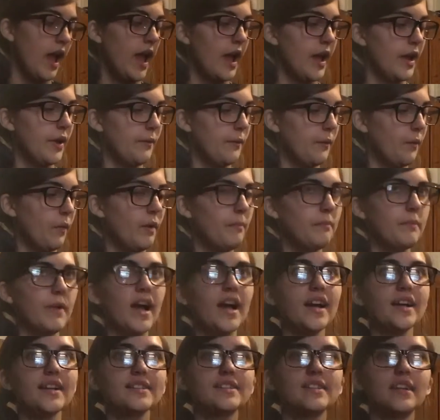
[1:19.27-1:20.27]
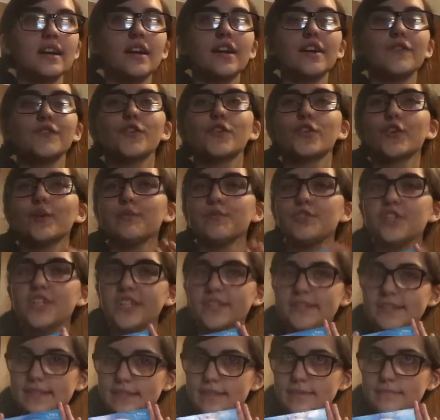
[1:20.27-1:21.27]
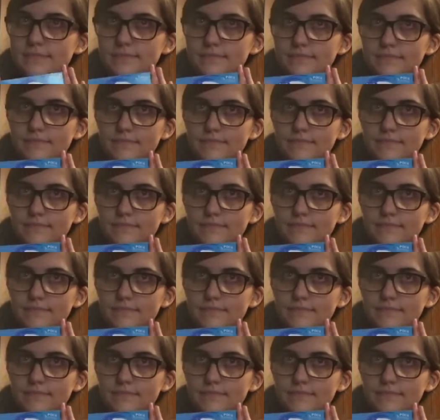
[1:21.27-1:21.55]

And 1 box of cream cheese.